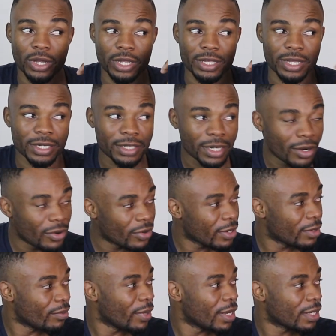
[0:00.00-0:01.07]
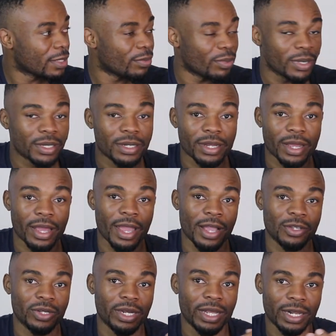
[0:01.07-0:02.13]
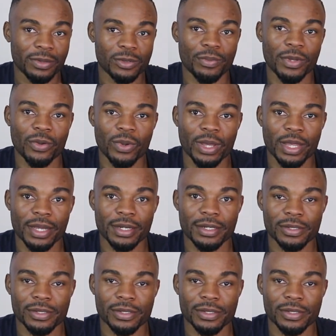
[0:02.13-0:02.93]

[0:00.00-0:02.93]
that 100 meg speed actually helps me with that.